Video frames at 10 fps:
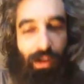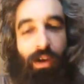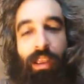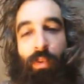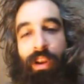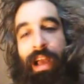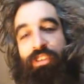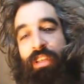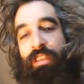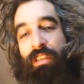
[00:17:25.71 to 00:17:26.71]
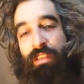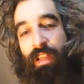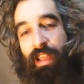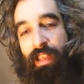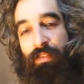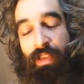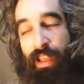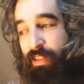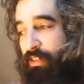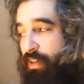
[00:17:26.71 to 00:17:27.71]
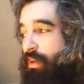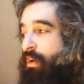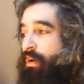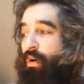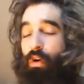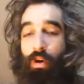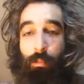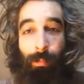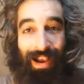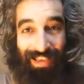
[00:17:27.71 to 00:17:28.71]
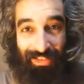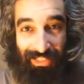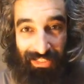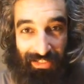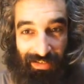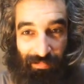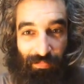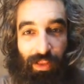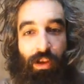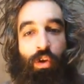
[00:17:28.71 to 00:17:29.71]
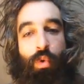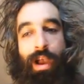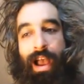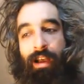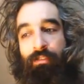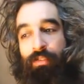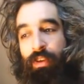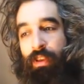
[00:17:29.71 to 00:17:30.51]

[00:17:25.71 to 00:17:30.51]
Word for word: Okay, what it actually is is laying of hands on mice who have